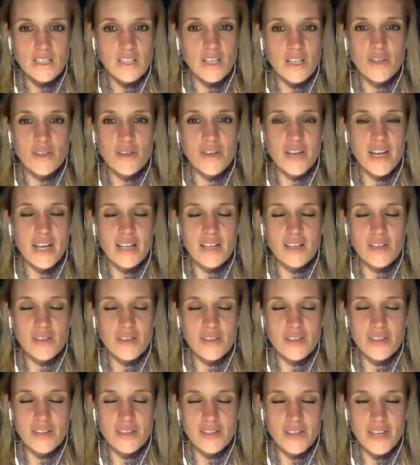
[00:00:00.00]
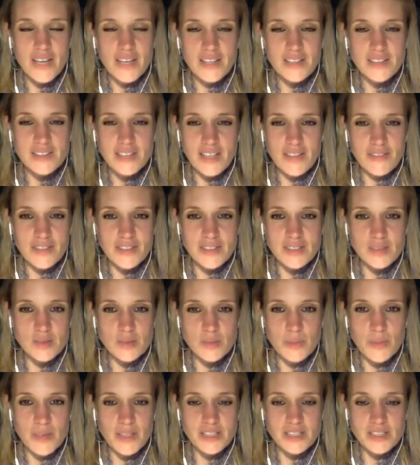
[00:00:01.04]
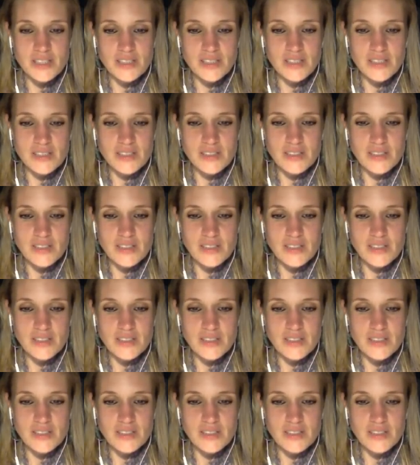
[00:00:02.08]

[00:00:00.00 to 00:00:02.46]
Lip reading: No, you'll get yourself into depression